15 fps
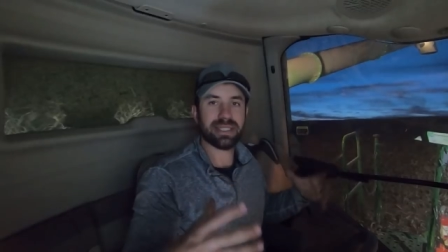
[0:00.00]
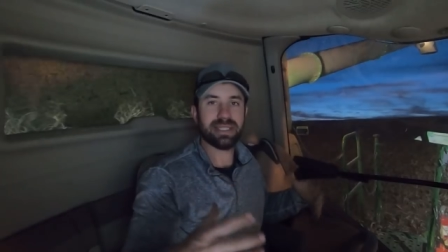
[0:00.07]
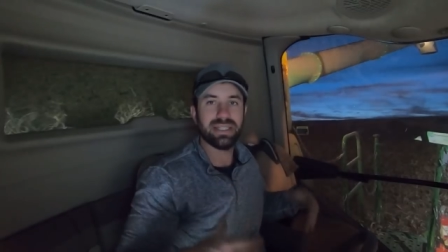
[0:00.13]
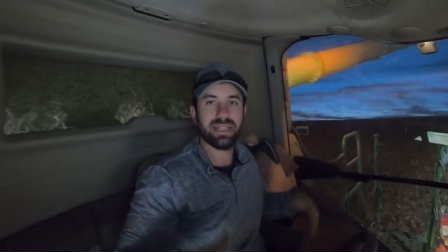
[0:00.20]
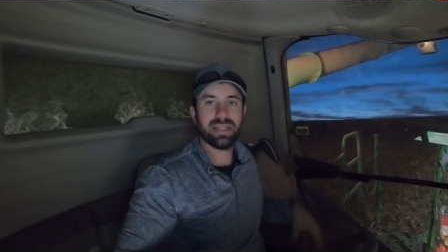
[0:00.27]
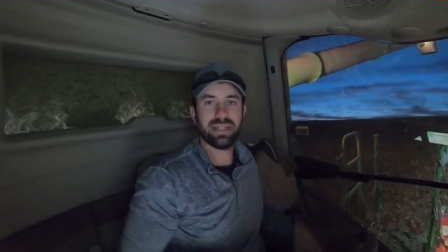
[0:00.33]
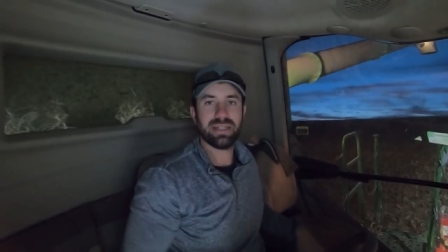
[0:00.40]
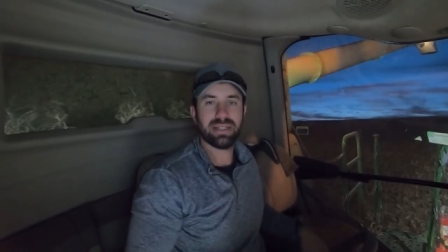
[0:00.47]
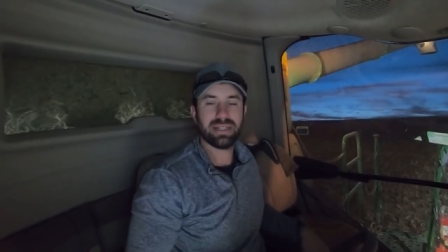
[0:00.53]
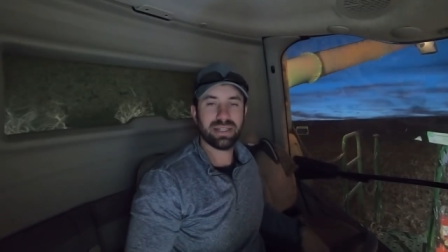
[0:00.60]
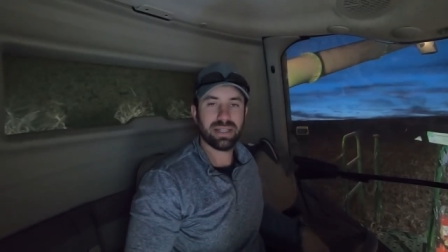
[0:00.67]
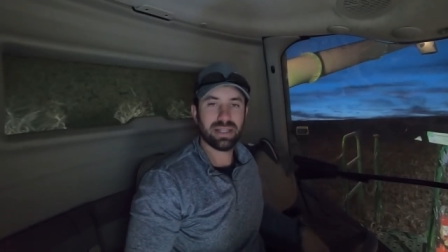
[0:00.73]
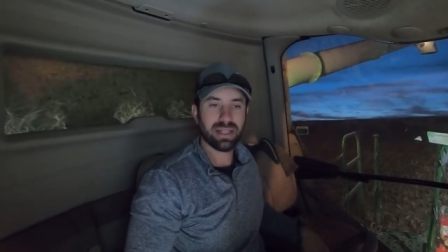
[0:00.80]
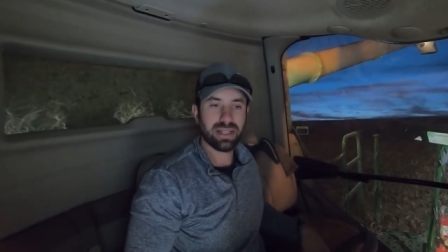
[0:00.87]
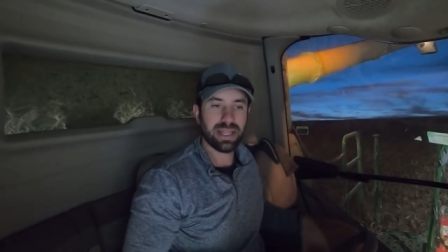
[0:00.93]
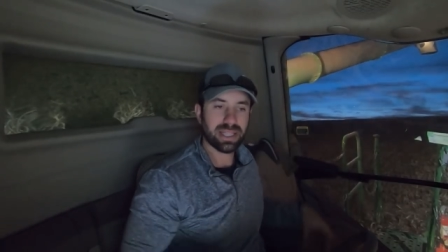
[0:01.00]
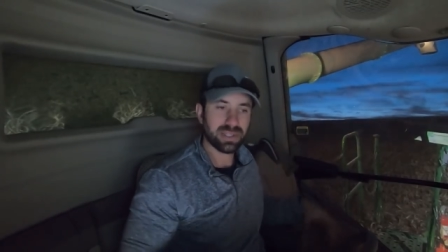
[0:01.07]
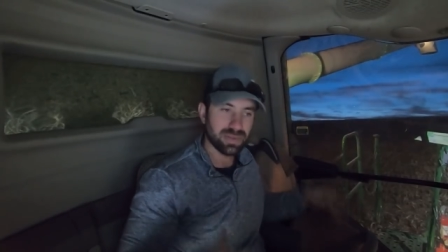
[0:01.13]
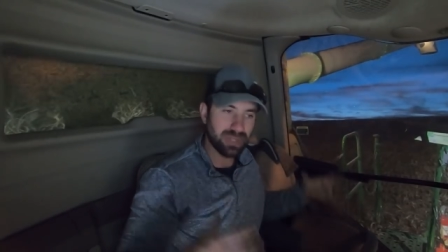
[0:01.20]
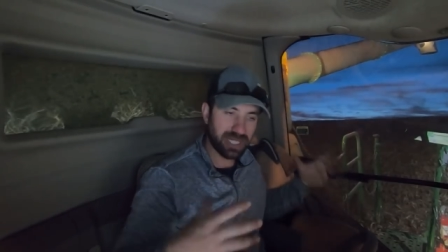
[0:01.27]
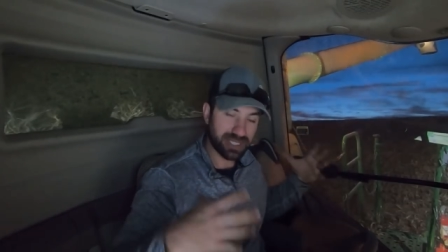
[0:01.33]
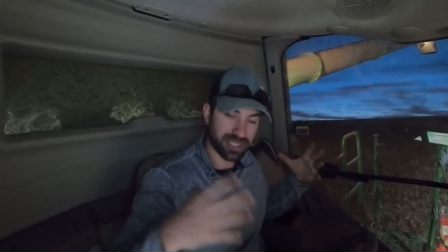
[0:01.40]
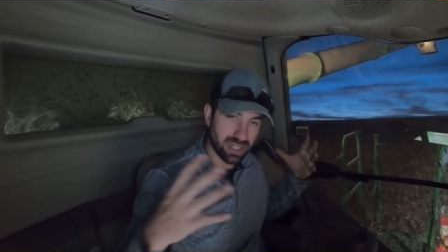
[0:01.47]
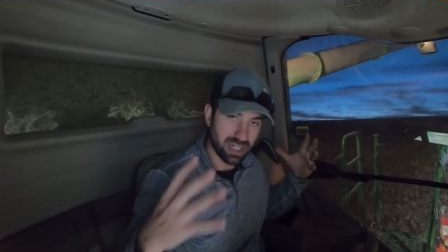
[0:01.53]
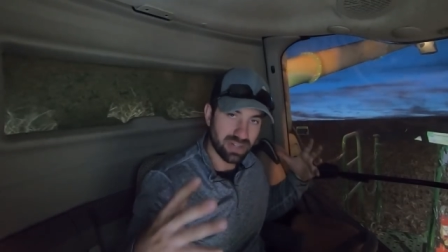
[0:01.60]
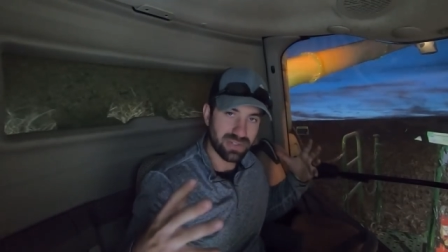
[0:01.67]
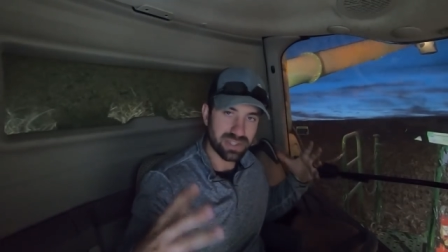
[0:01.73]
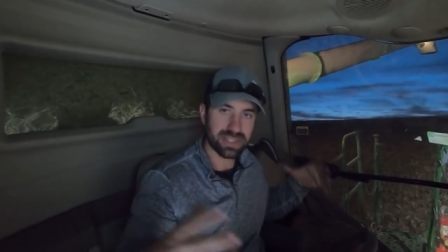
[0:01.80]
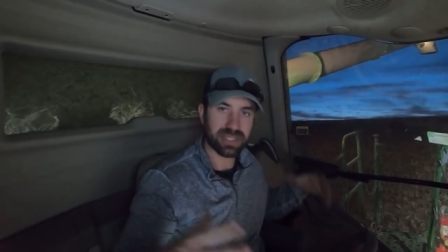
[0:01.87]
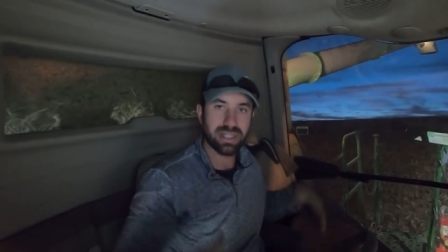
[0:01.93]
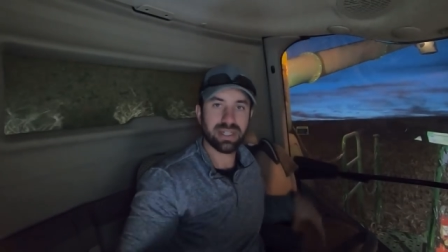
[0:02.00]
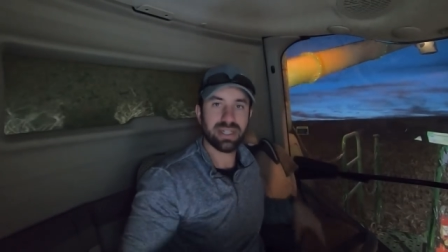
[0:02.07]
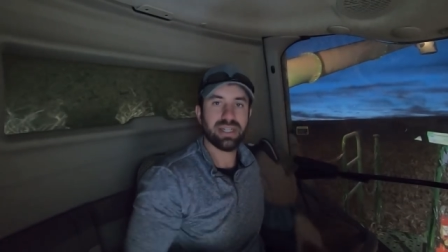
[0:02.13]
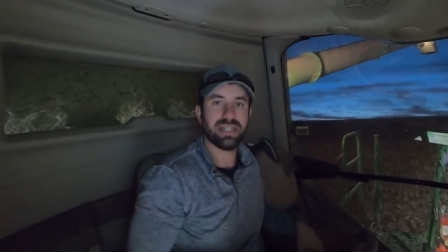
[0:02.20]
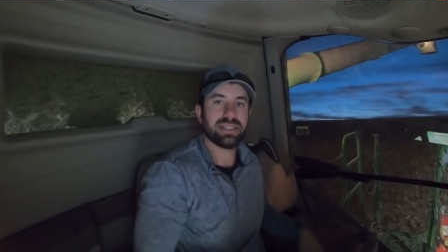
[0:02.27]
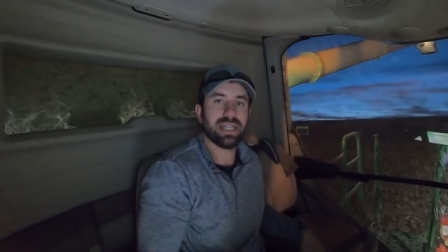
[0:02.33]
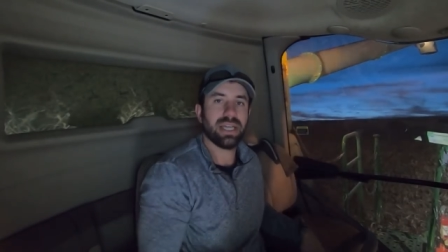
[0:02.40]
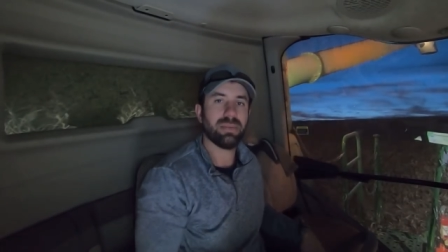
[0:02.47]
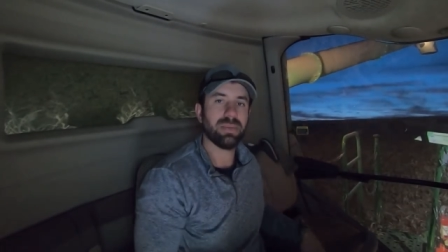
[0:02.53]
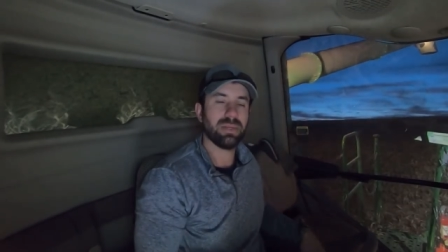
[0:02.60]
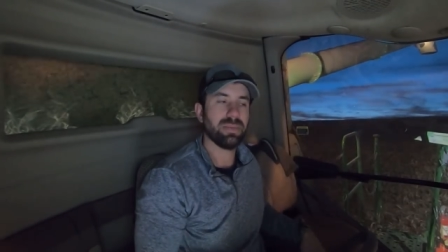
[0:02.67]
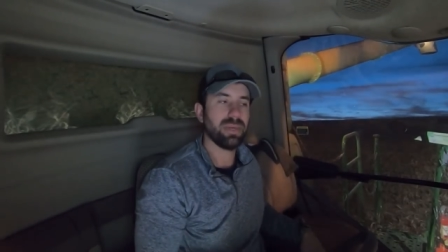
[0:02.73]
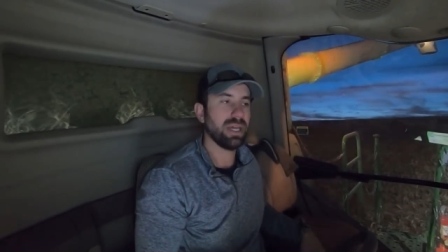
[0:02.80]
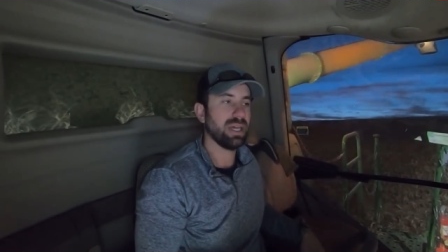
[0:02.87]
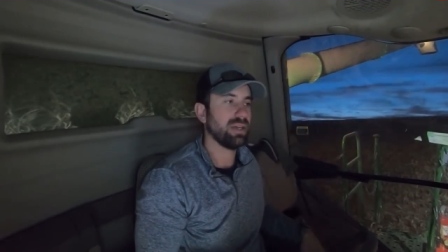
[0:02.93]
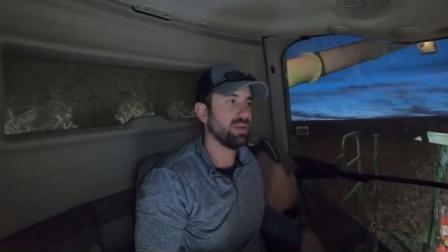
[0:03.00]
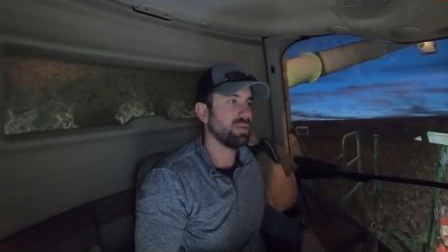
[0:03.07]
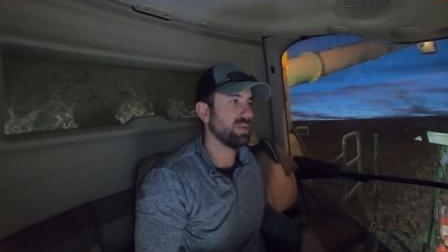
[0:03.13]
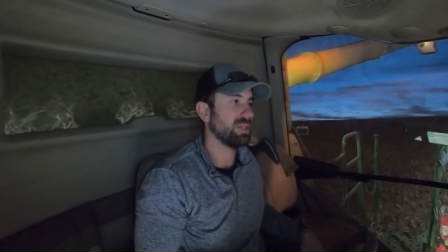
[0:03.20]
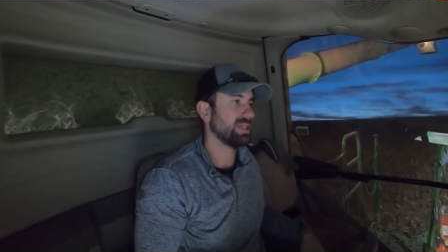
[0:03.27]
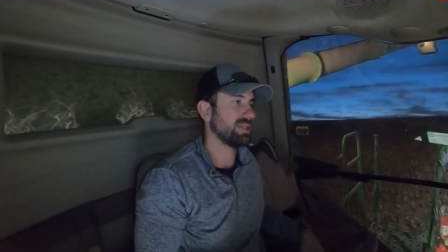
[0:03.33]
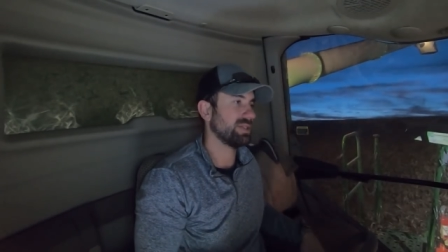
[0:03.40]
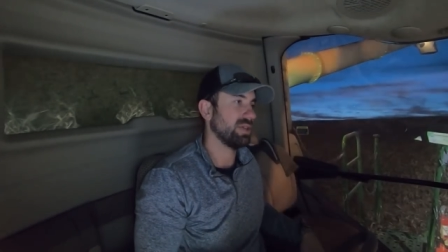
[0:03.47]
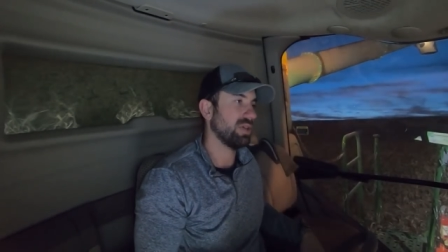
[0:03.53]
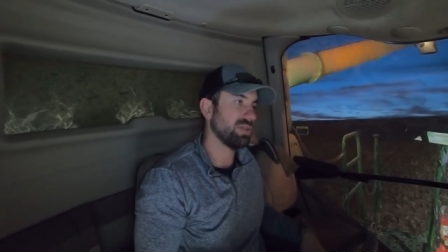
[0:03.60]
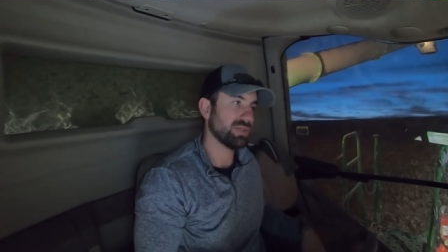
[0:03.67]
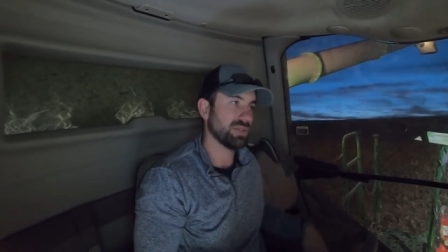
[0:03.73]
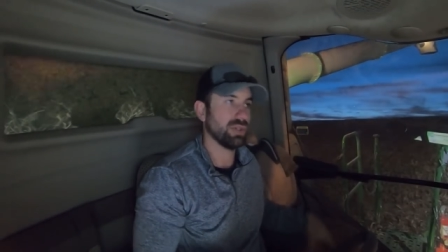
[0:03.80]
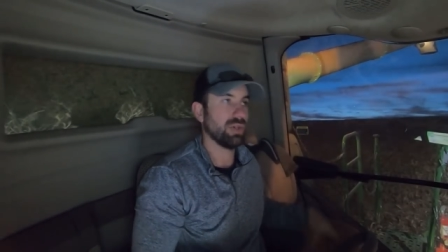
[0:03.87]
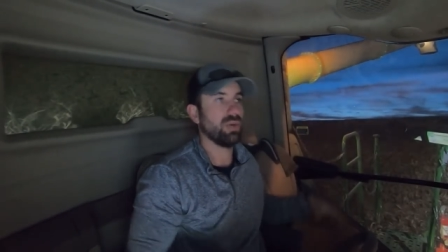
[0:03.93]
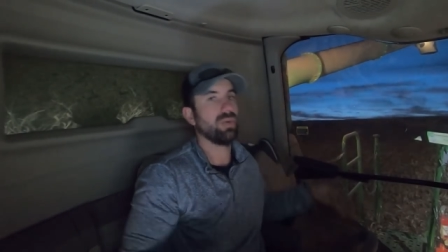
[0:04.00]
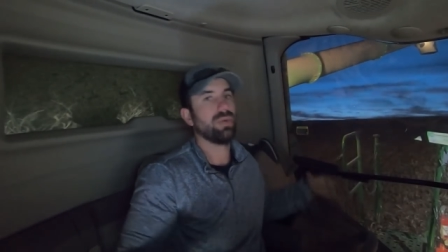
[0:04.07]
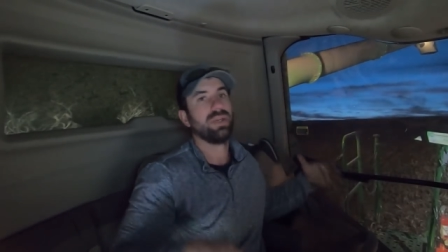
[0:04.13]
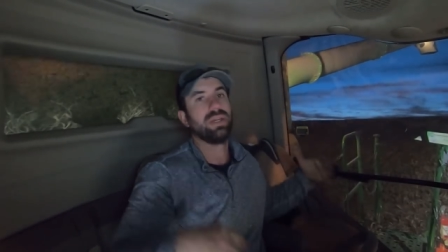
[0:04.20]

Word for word: done, that's what gets harvest done in a timely manner, which is also